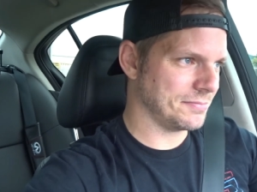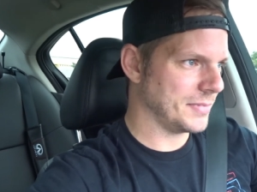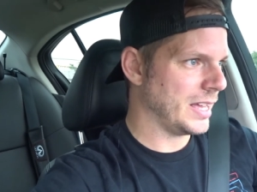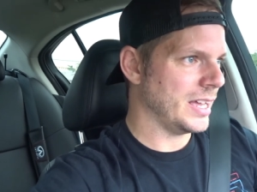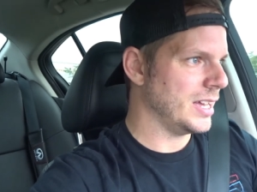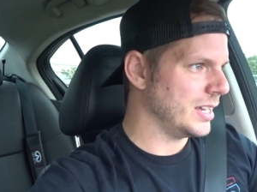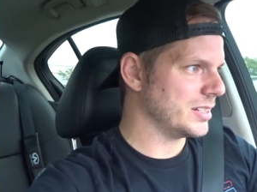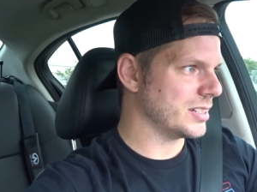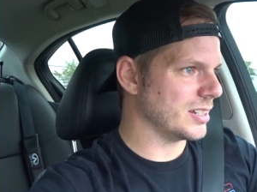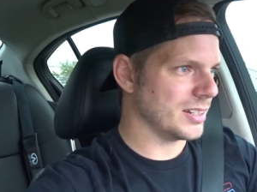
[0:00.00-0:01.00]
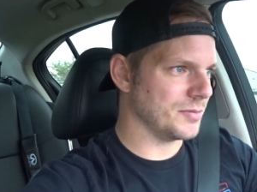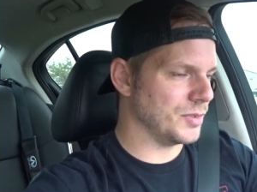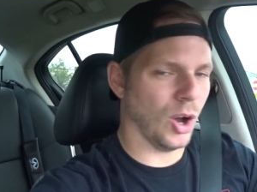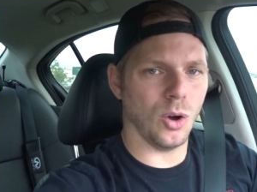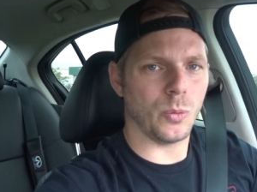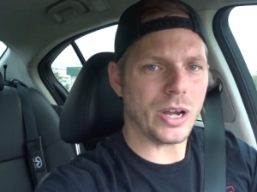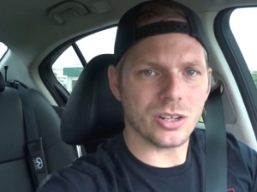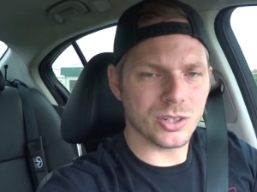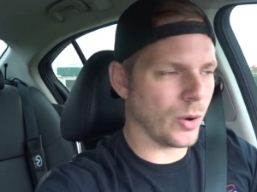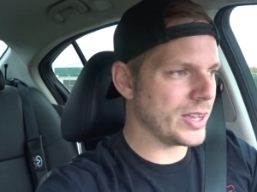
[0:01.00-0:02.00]
No
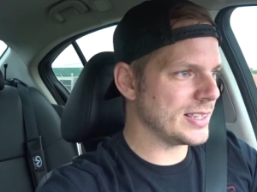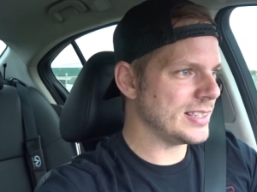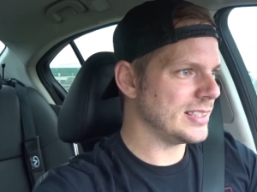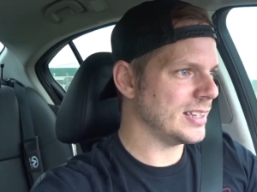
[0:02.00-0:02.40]
weird noises.